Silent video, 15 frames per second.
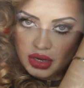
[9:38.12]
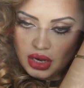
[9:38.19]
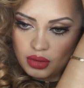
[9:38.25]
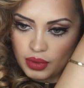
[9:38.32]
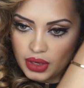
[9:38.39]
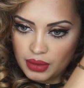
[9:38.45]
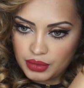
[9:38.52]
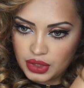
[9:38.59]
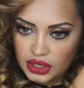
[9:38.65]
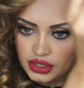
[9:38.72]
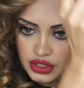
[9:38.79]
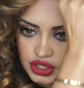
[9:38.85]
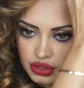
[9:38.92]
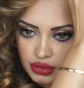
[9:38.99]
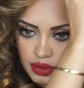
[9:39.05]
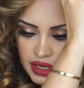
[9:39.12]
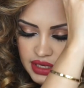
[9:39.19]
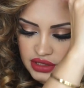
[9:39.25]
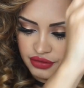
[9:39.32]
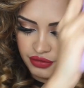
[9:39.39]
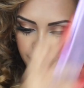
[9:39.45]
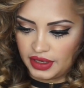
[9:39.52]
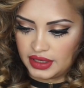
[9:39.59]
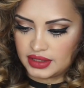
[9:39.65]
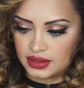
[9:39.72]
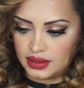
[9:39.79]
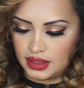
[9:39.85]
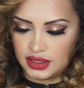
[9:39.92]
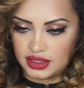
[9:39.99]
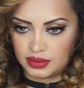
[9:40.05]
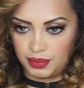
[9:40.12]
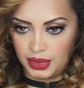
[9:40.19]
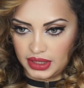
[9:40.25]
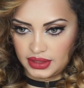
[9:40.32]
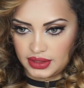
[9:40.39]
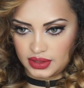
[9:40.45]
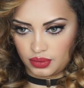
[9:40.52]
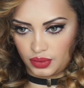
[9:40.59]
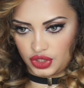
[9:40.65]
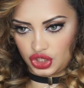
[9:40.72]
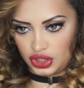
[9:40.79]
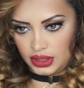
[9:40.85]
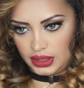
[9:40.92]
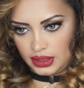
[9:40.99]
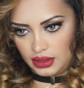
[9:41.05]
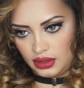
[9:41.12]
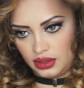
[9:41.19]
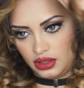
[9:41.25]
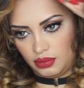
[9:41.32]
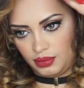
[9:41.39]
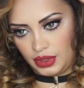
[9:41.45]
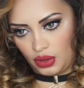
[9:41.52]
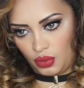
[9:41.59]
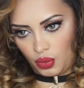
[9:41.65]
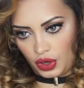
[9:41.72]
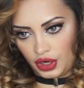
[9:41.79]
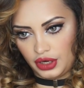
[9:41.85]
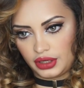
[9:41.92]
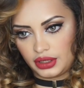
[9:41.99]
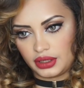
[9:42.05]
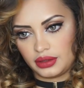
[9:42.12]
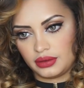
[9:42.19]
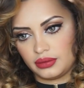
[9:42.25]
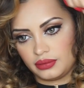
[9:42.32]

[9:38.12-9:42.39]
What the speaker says: Now what I'm gonna do is fix these bits which need a little bit of work.